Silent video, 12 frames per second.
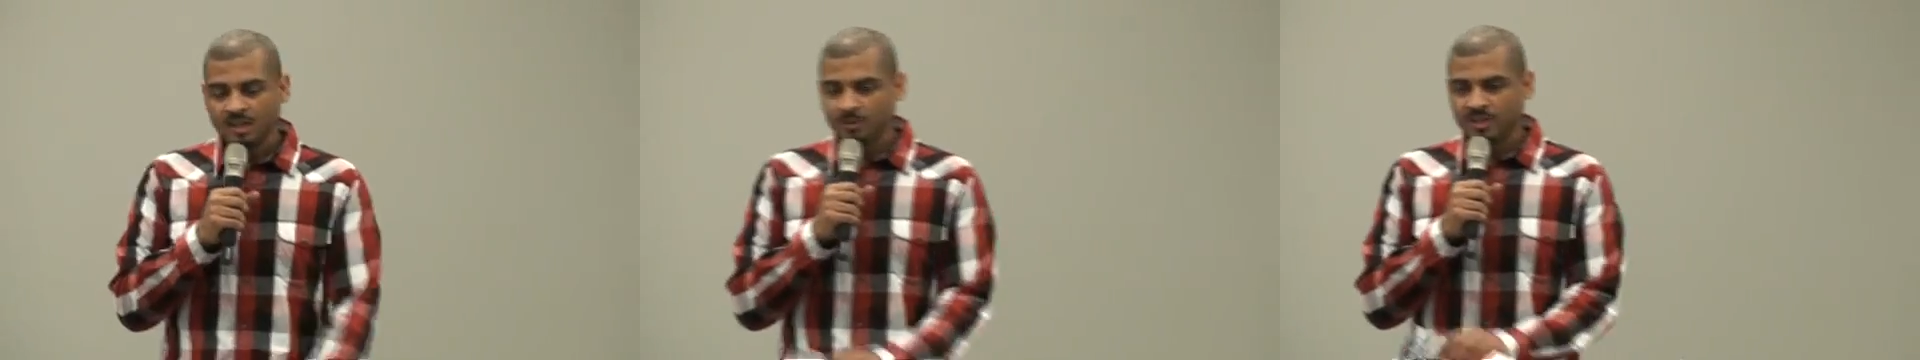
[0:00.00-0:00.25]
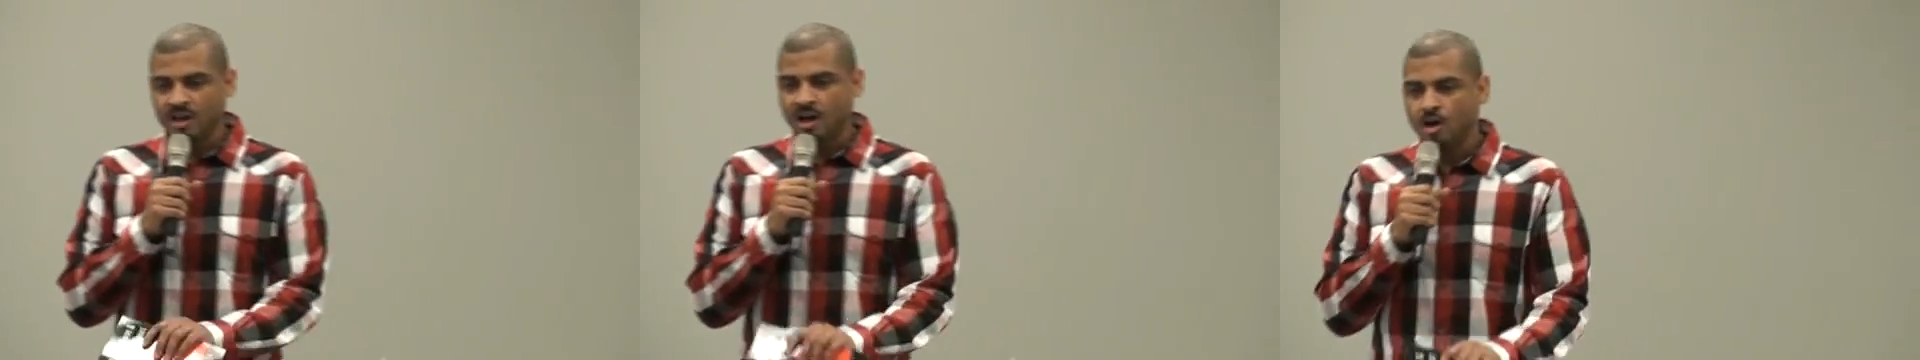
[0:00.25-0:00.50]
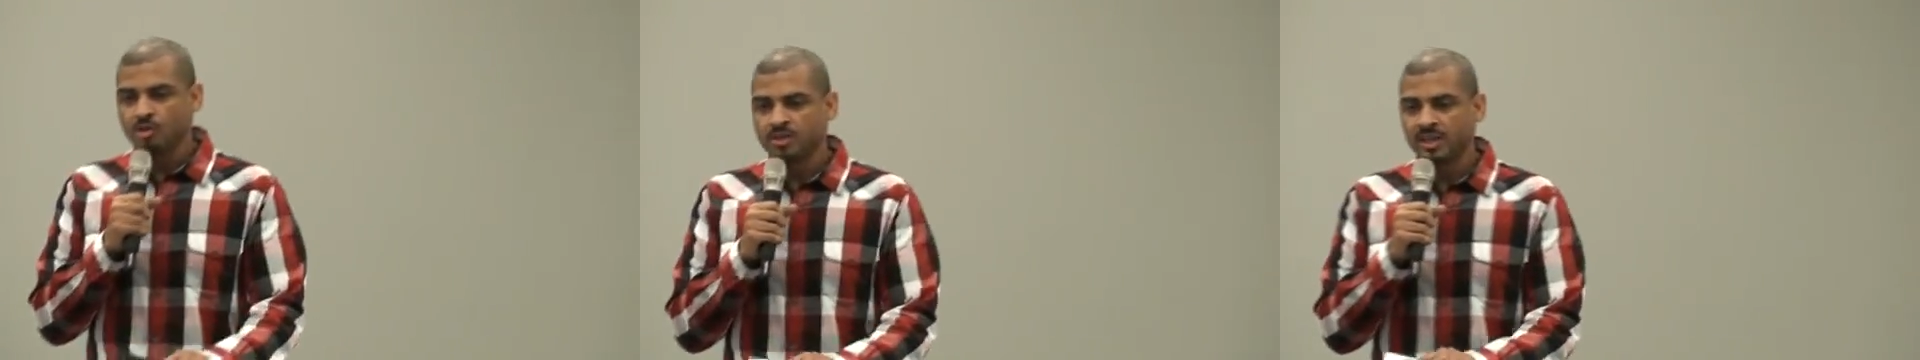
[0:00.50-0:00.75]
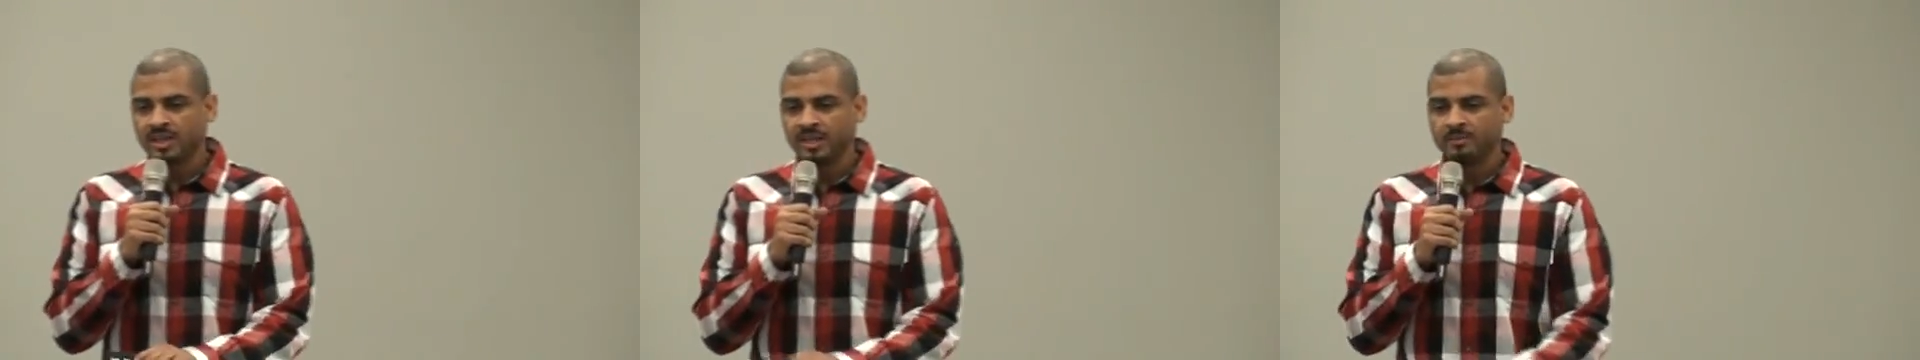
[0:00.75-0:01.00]
It's
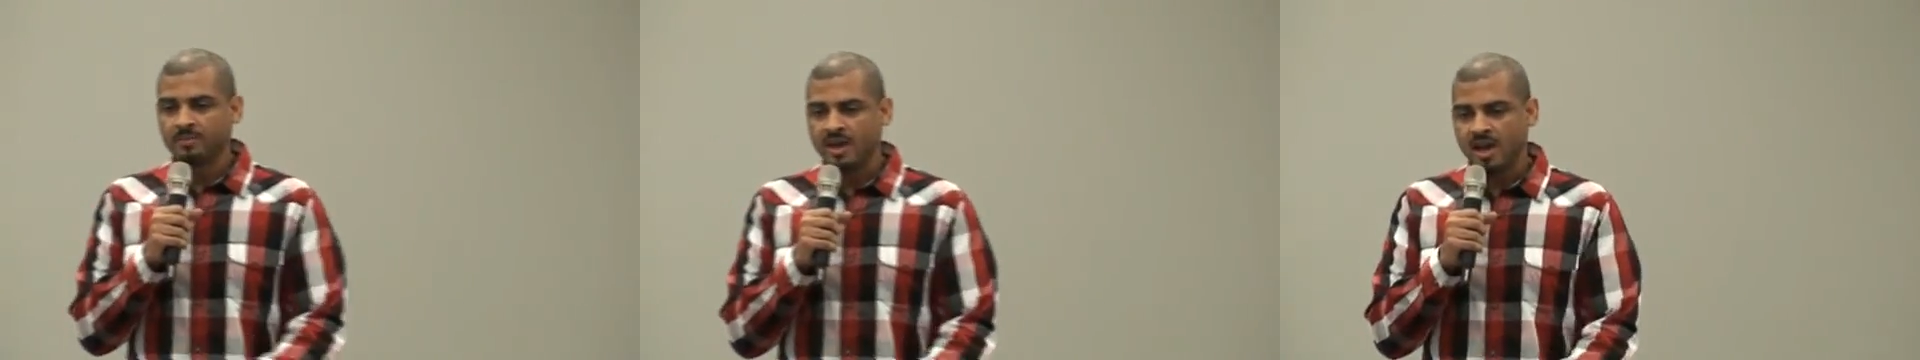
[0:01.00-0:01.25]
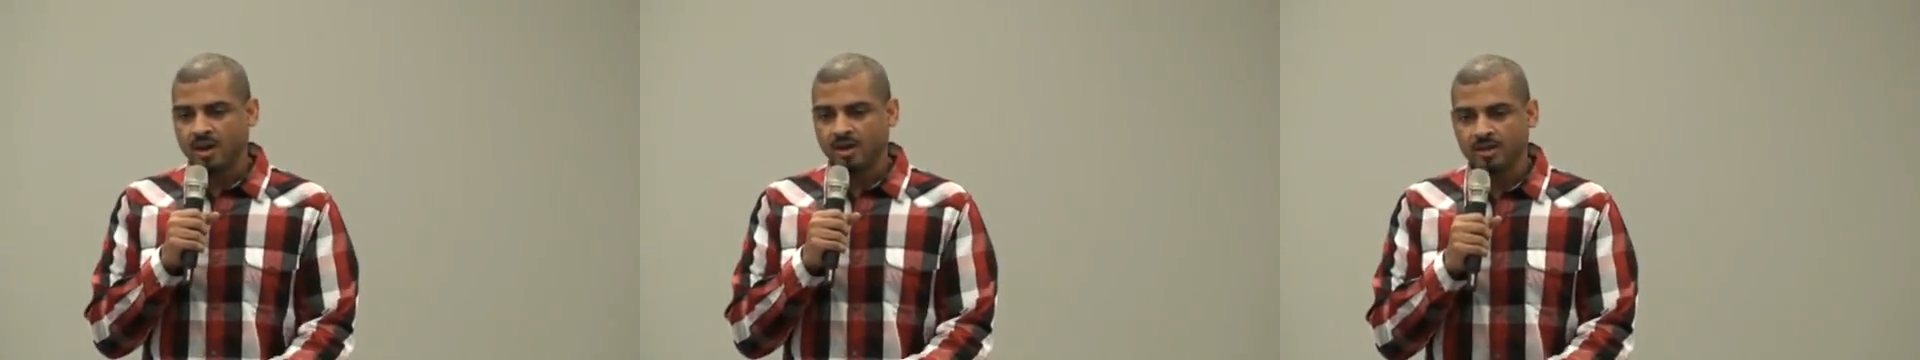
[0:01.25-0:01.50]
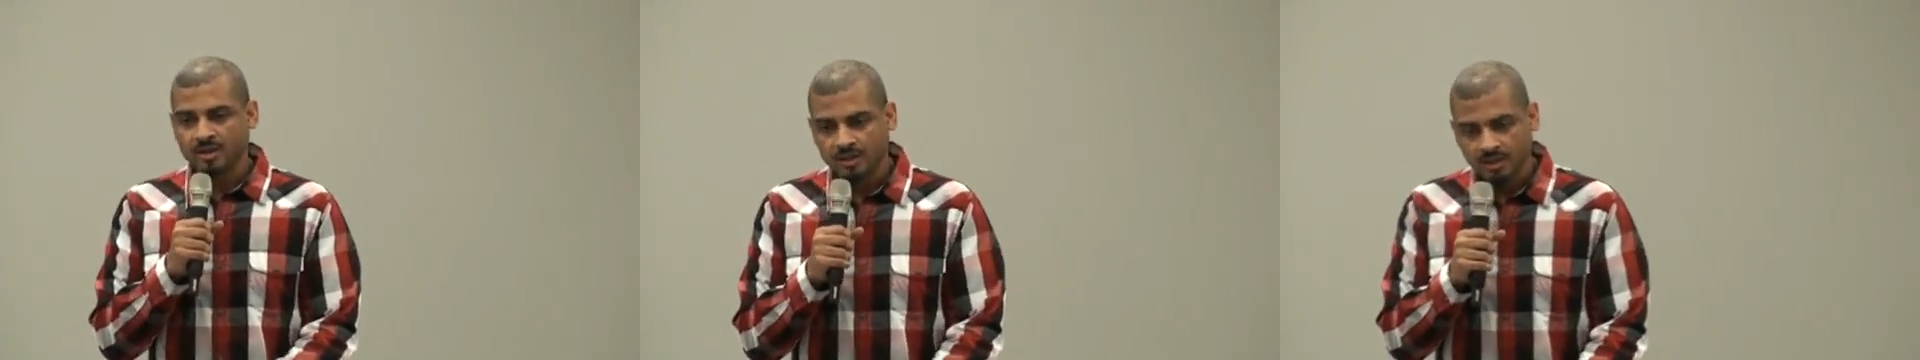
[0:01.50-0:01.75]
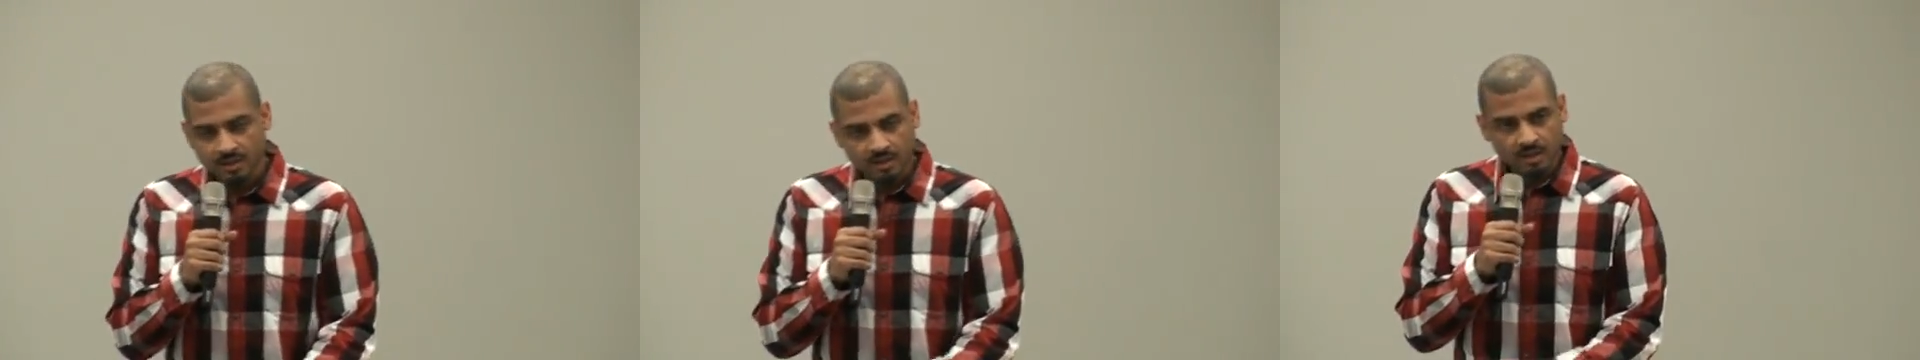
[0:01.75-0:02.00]
because they get
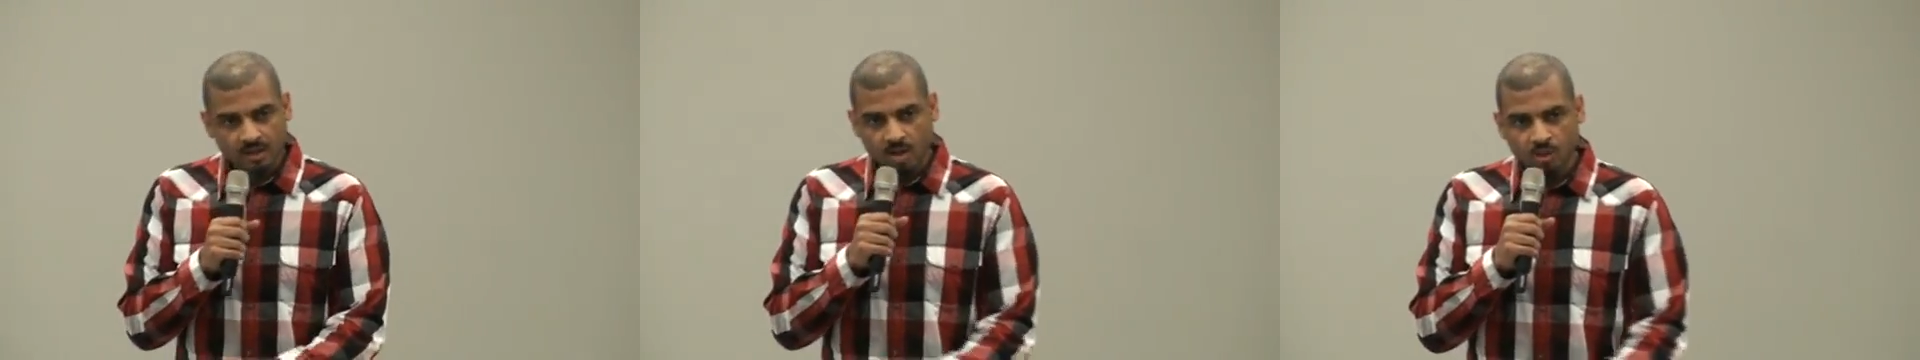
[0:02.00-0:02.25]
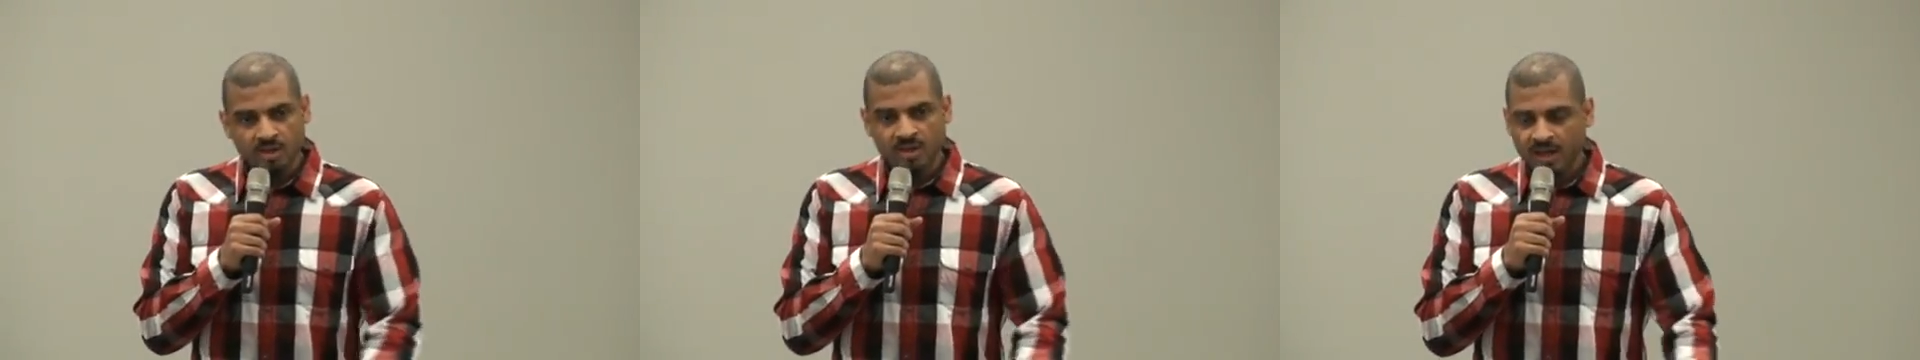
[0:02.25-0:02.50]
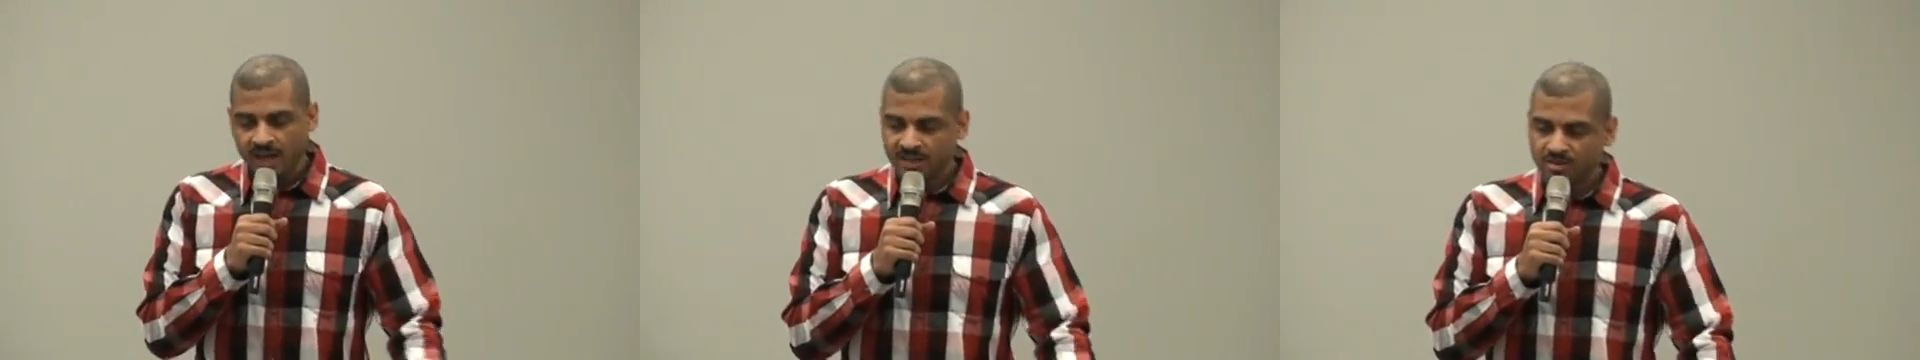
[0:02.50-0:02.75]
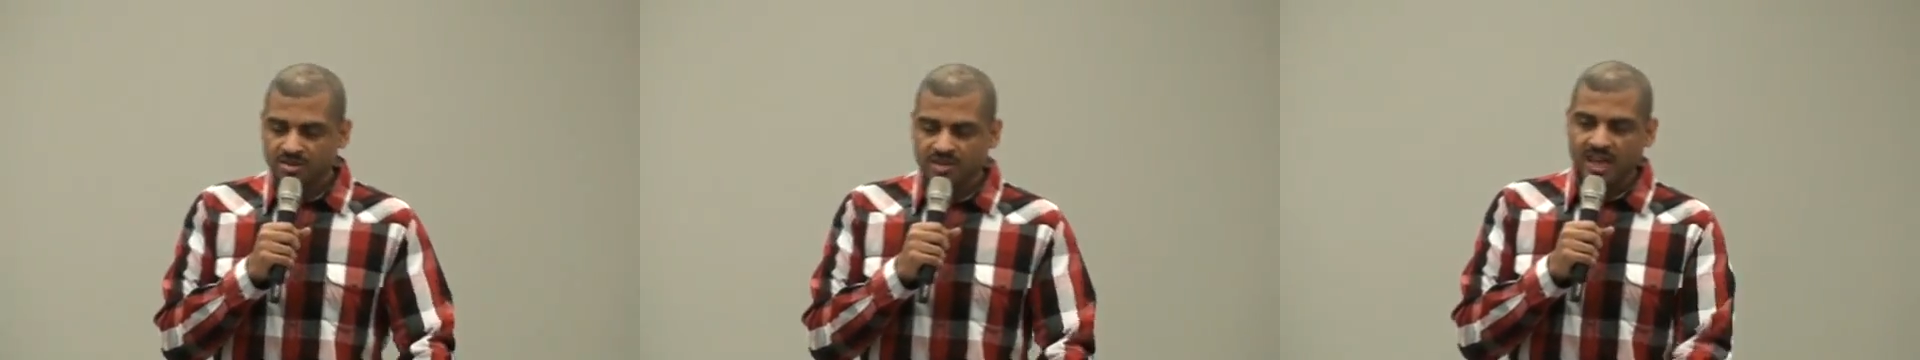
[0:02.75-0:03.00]
married on an
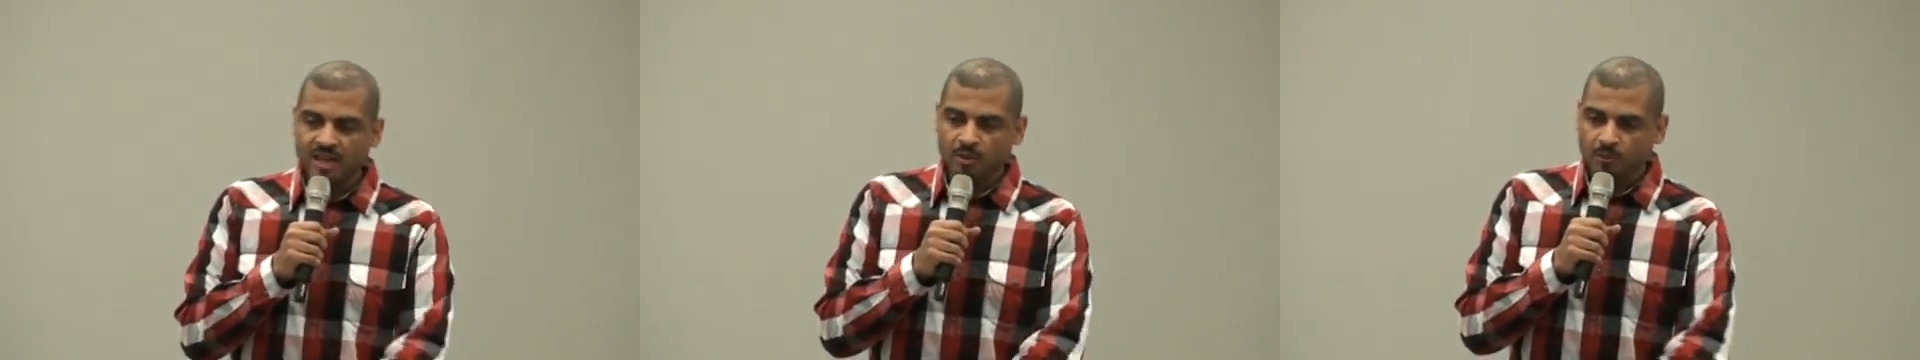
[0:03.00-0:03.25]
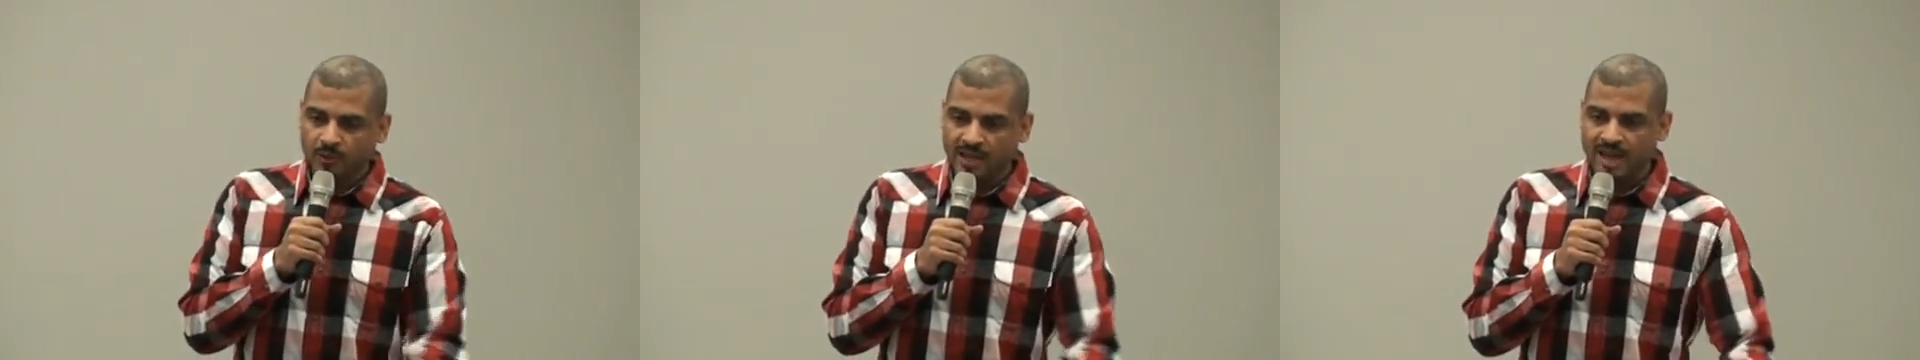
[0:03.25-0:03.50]
unstable